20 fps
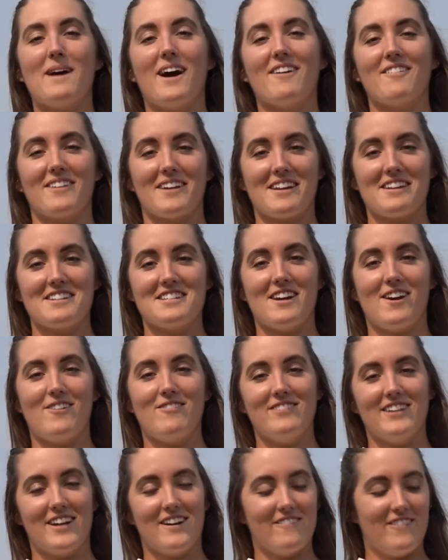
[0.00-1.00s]
back to
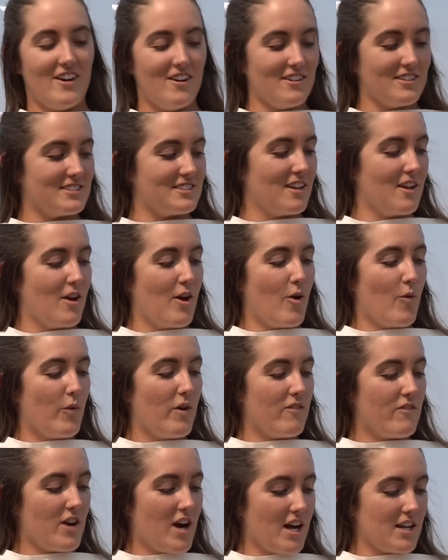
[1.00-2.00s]
Taofleder, folks.
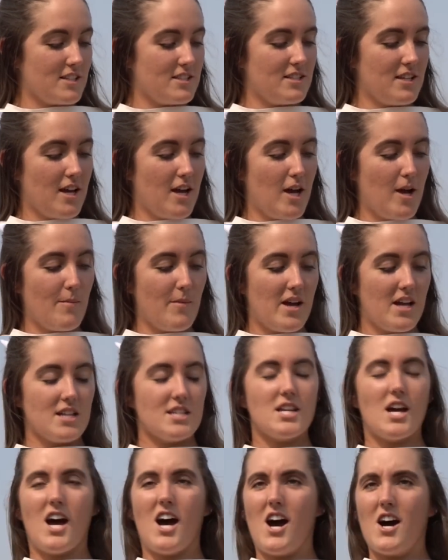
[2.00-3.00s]
We've got some
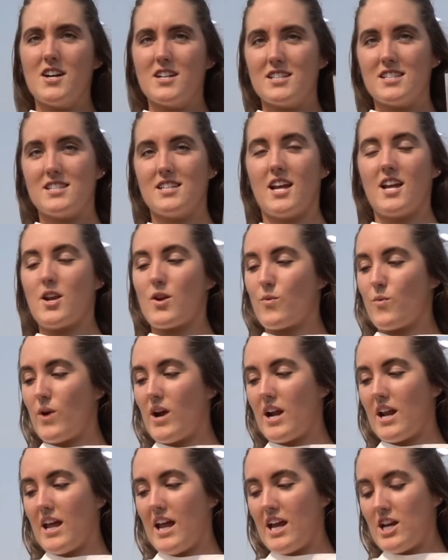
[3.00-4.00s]
tungsten
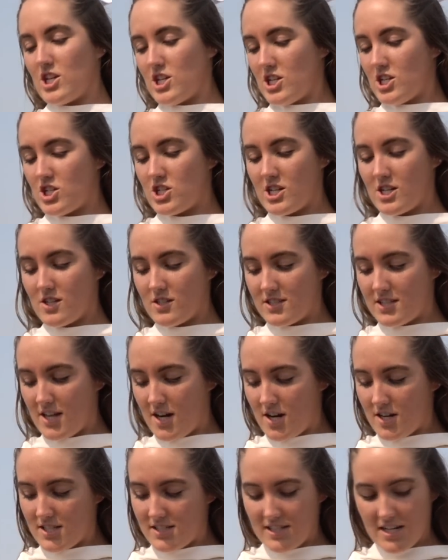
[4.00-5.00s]
radiation shields
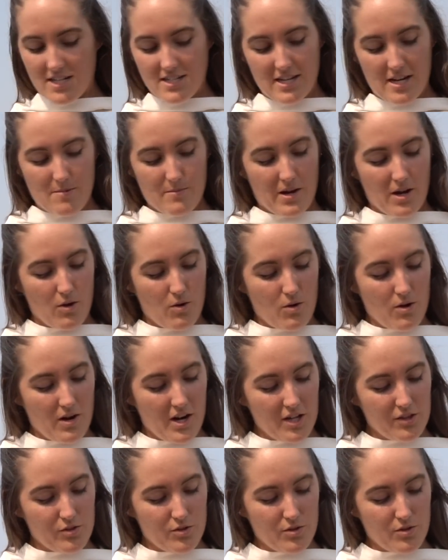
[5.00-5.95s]
here sent in by Jorge